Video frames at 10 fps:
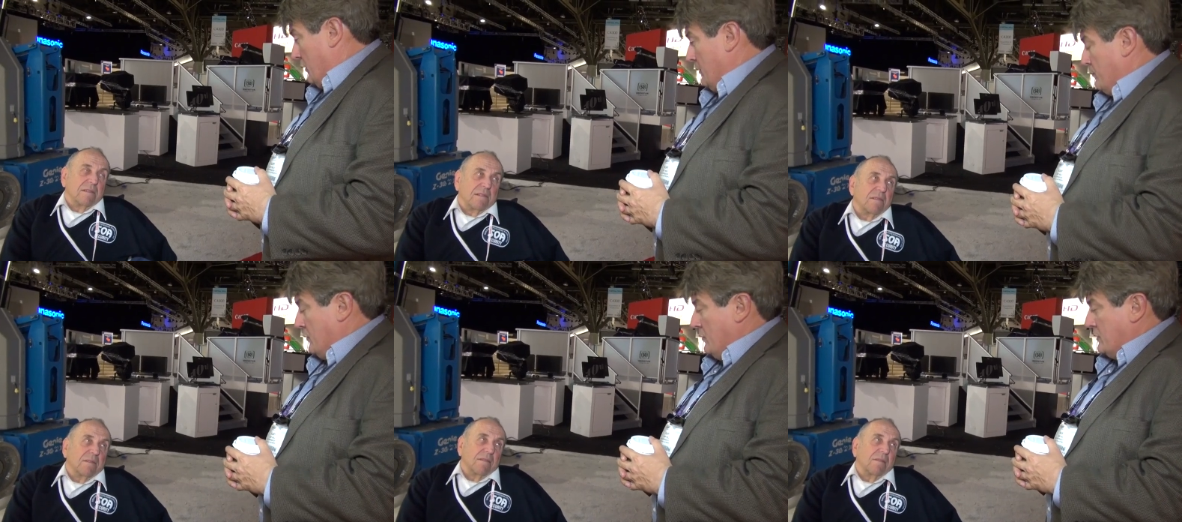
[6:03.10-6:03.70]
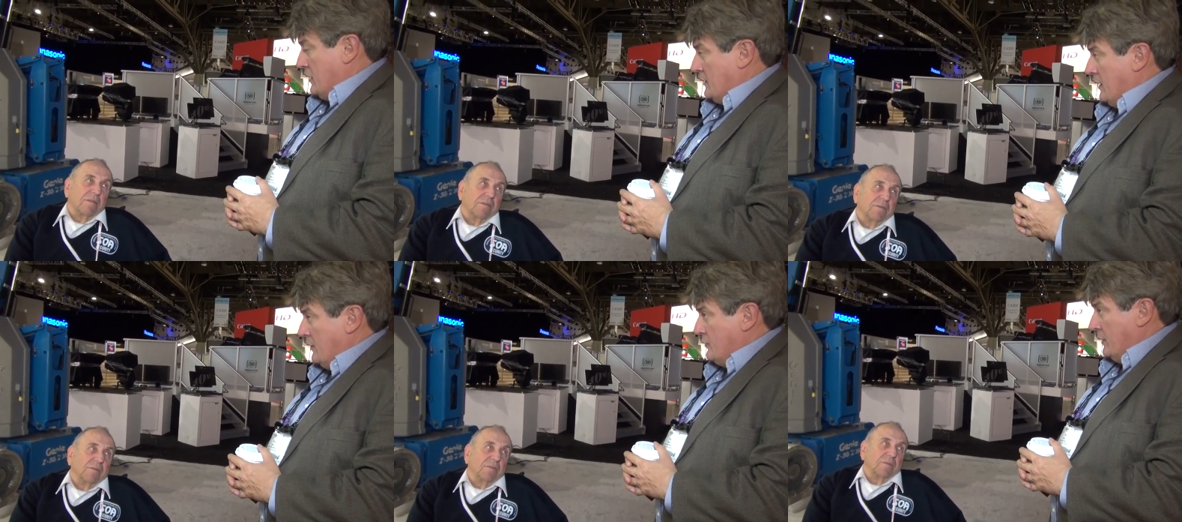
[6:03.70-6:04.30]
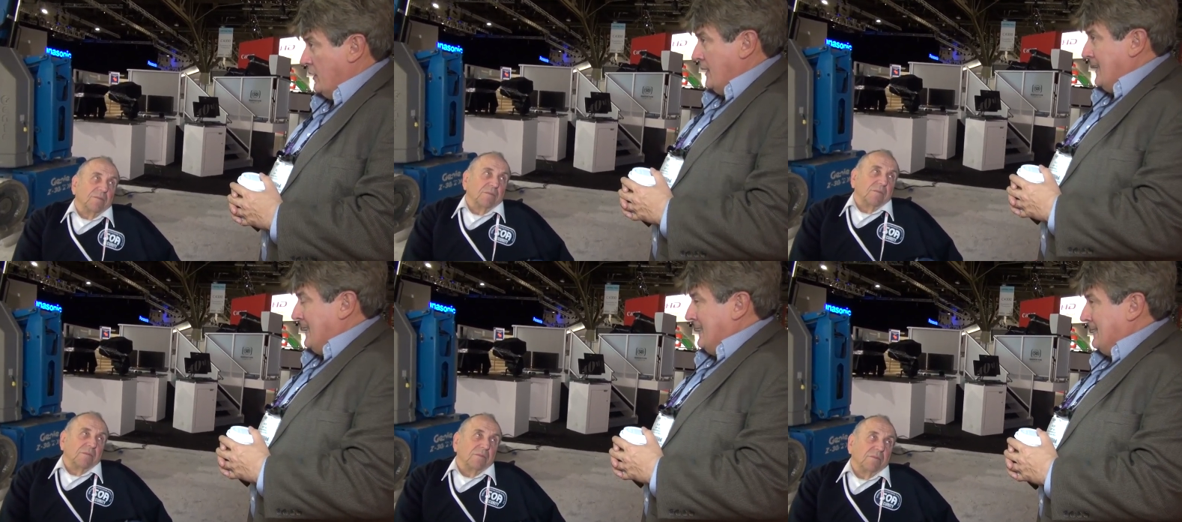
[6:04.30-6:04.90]
Speaker 1: computer technology,
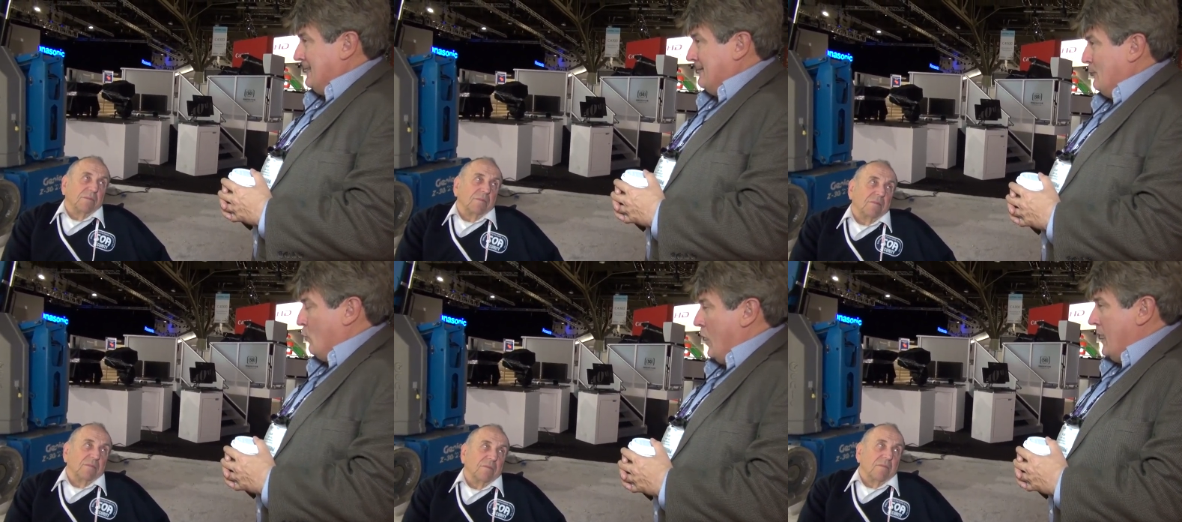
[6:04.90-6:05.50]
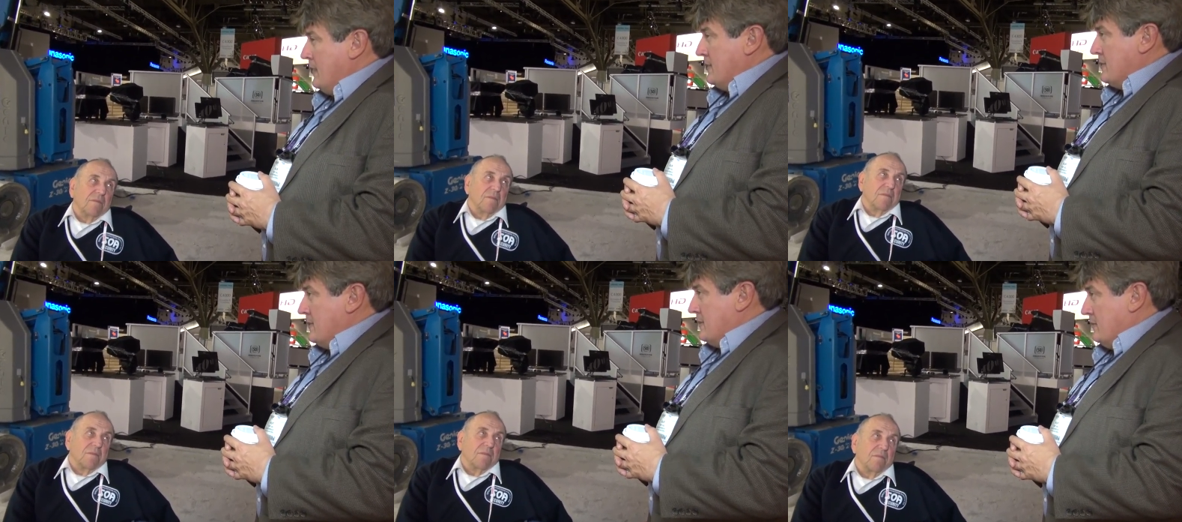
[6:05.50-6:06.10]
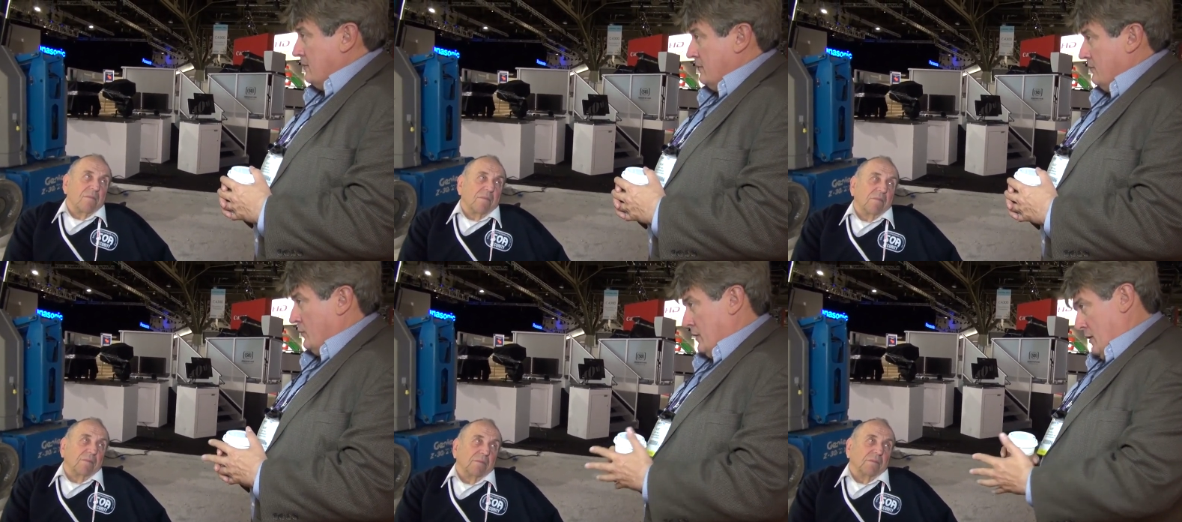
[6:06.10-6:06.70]
why is it,
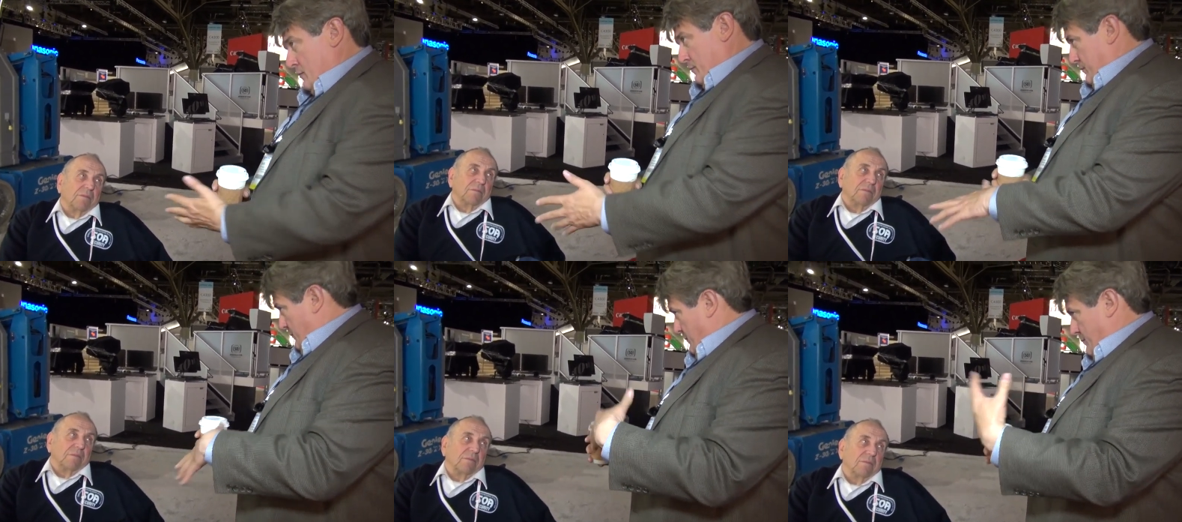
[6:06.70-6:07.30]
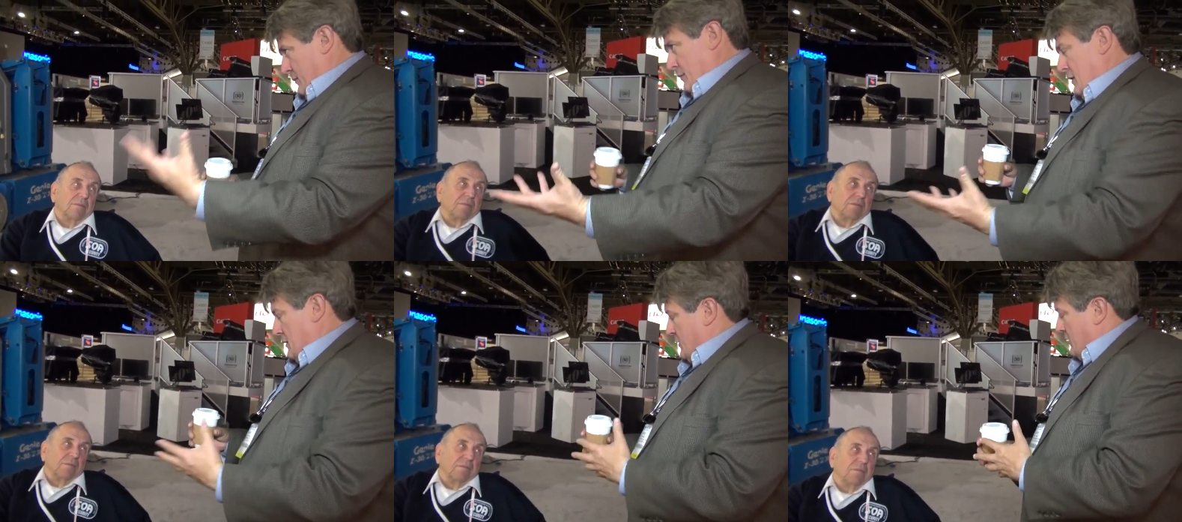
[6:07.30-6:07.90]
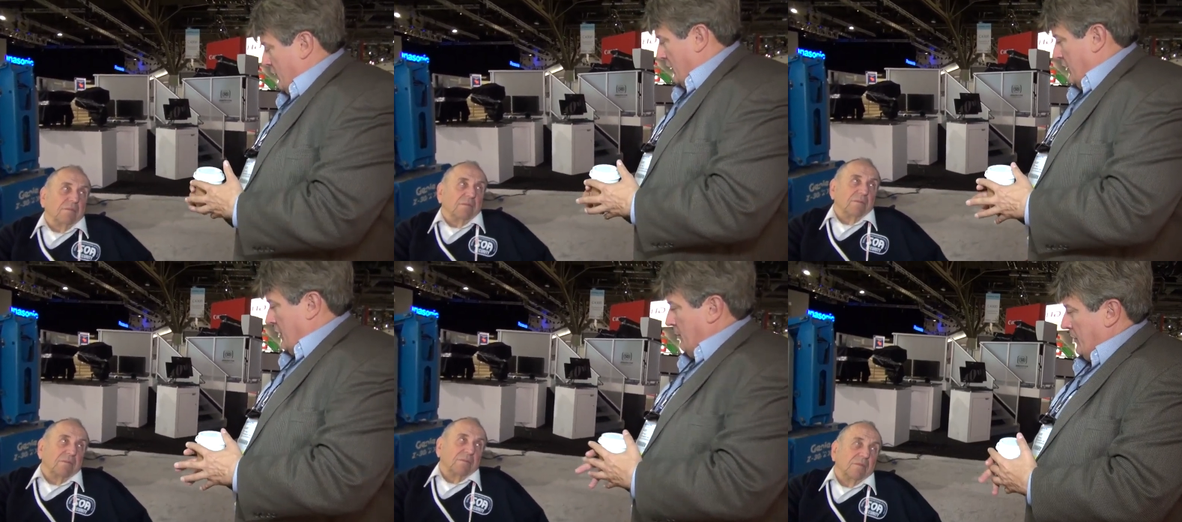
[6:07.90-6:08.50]
without necessarily
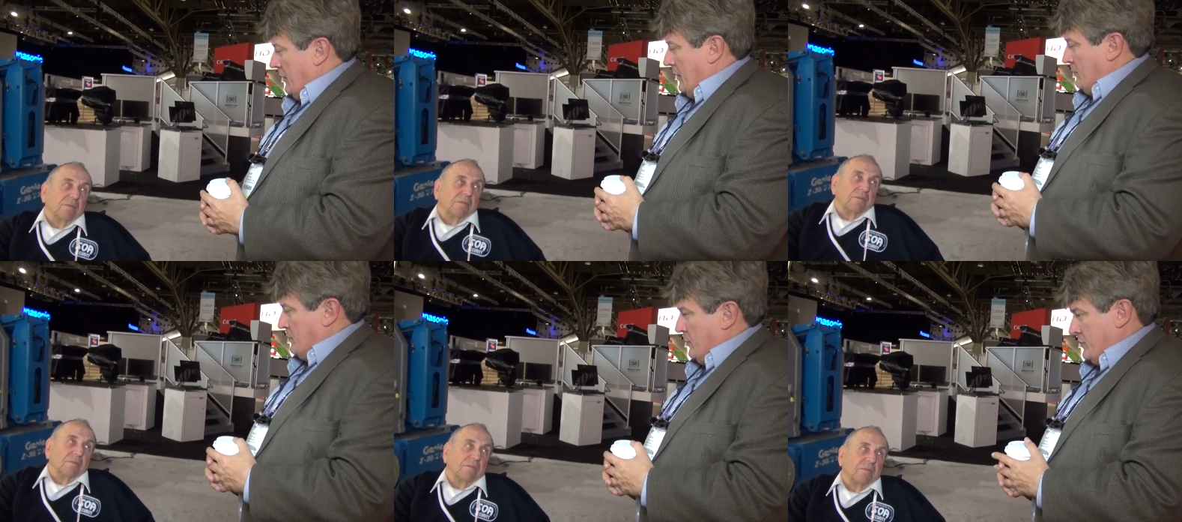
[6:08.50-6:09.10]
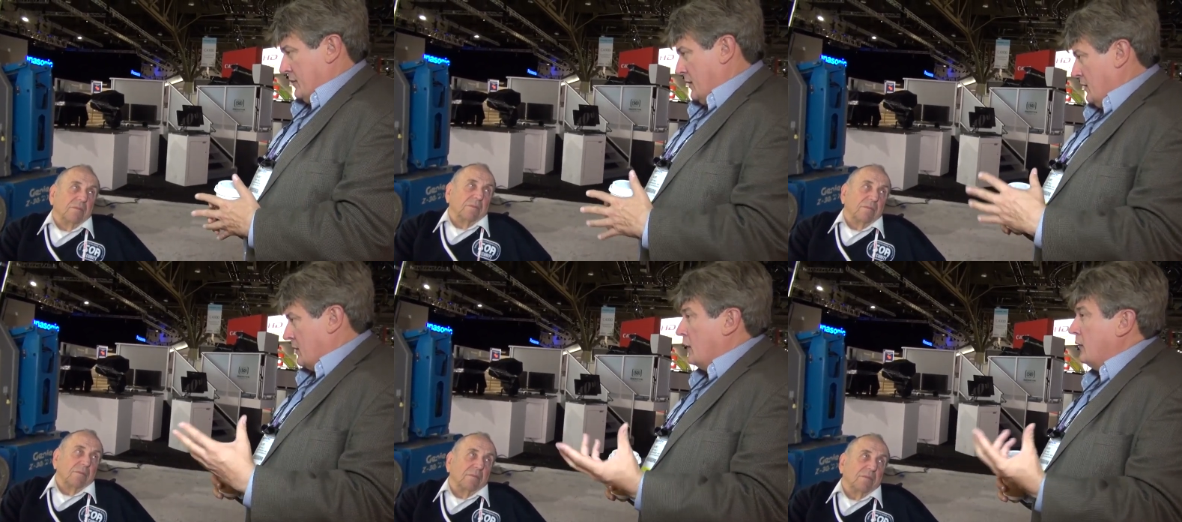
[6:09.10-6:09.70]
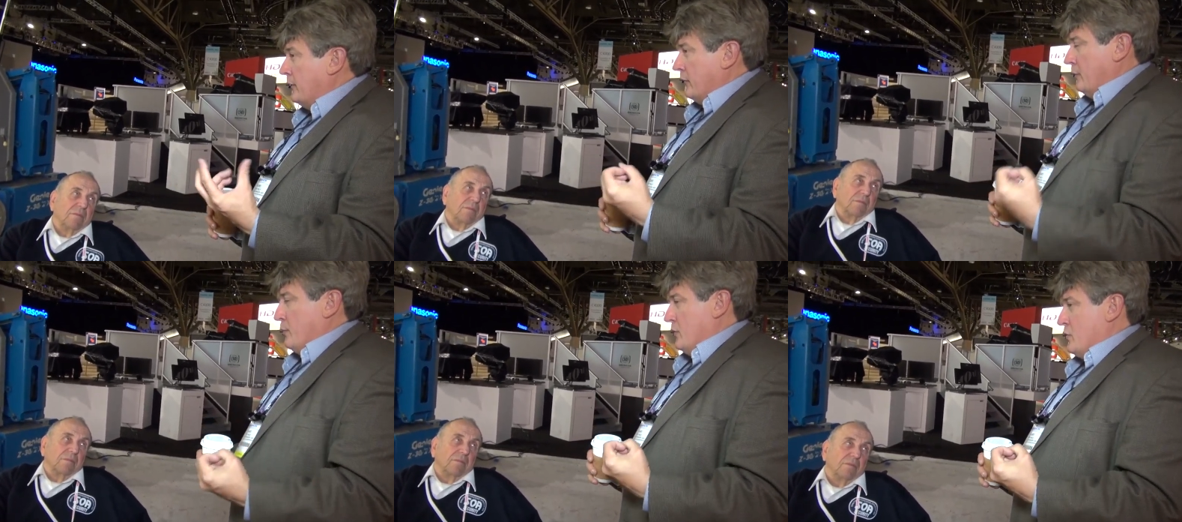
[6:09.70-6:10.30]
naming names, but to get a clearer
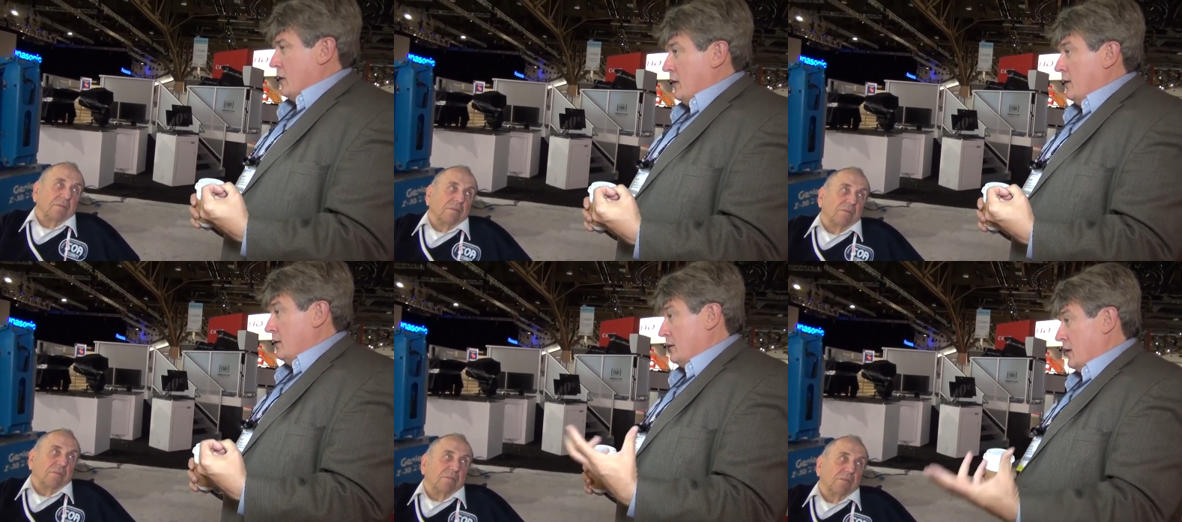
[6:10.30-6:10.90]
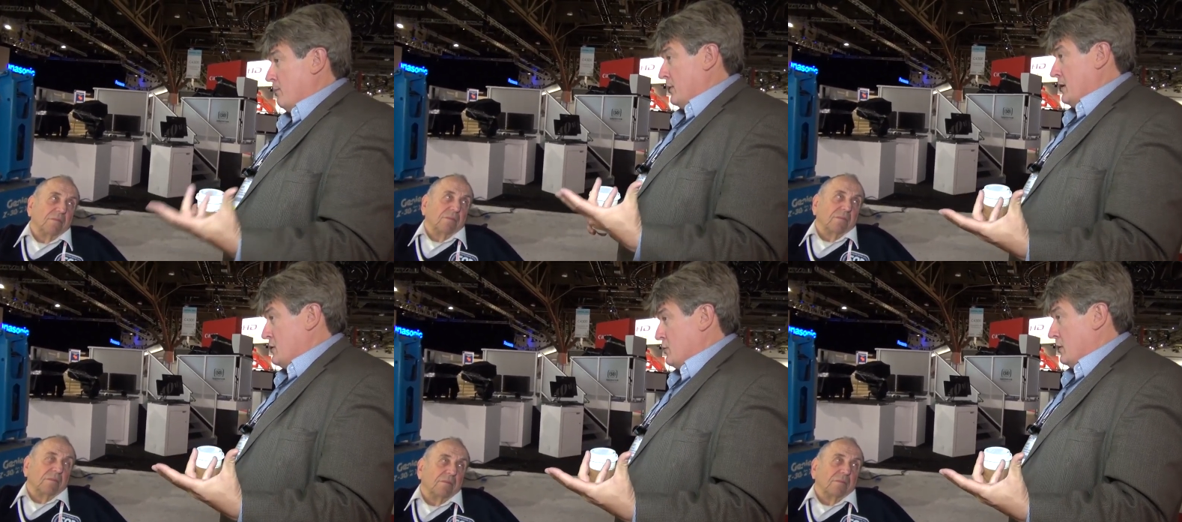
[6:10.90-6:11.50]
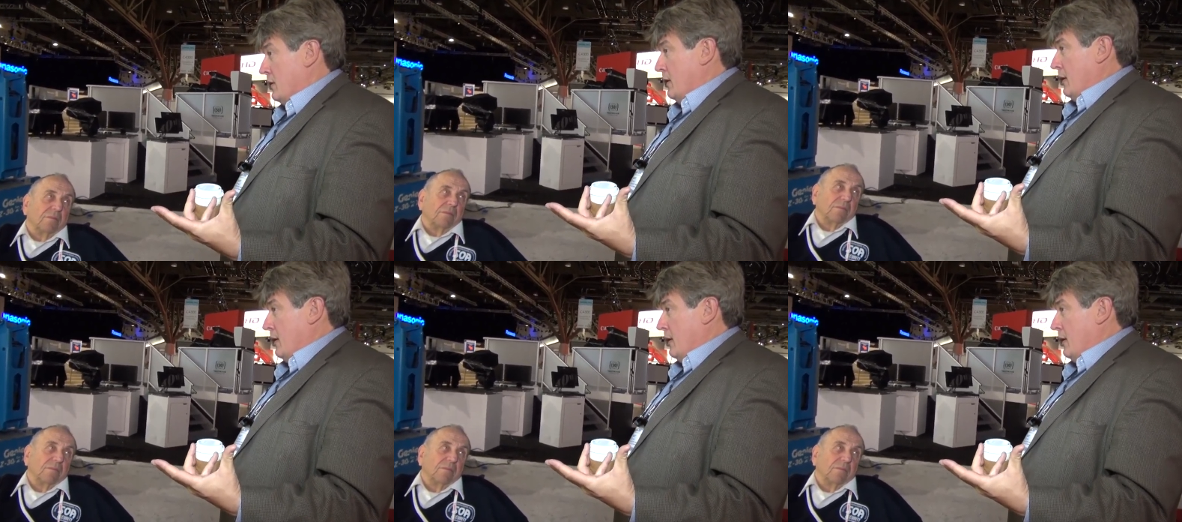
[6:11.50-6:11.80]
picture on it, that companies will